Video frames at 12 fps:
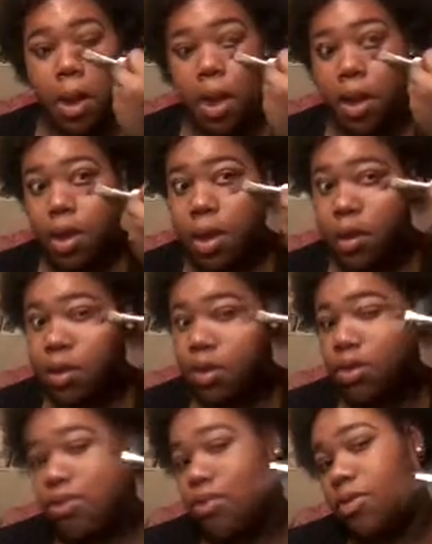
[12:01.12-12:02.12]
I could
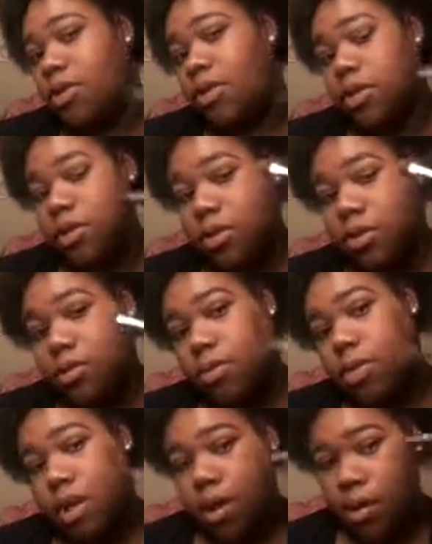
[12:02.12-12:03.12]
use this
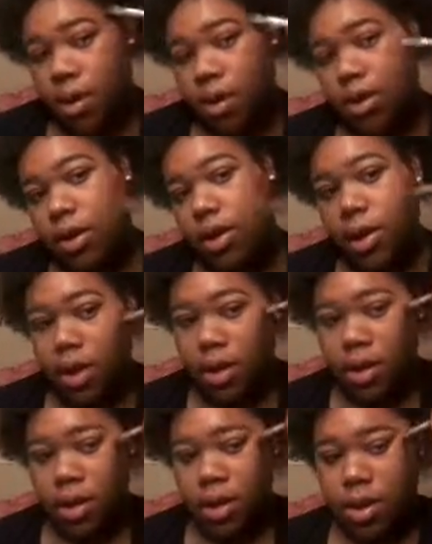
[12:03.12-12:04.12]
without any
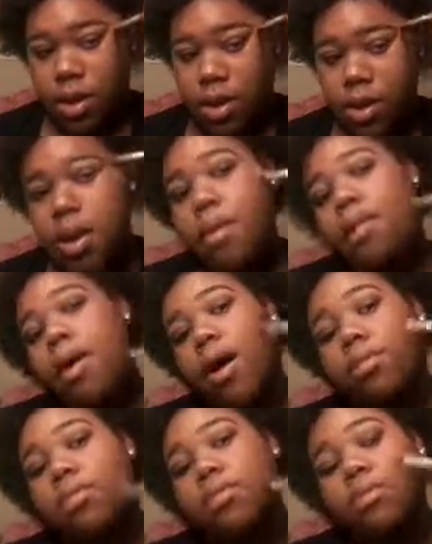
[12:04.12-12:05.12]

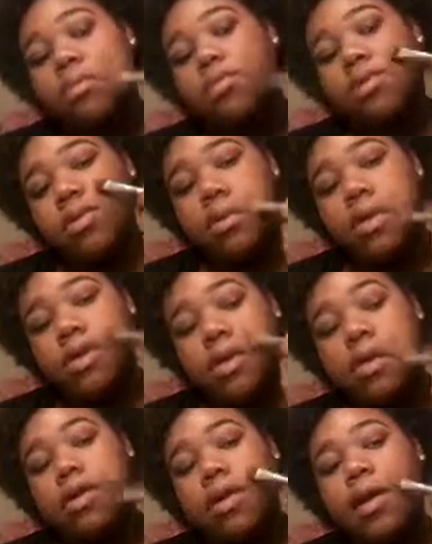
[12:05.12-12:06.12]
problems because
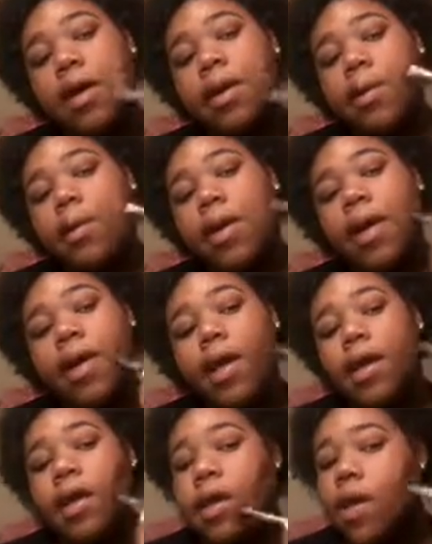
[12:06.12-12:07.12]
it's
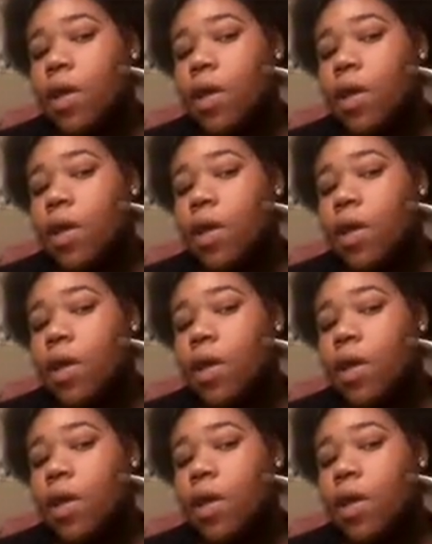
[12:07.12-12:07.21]
lightweight.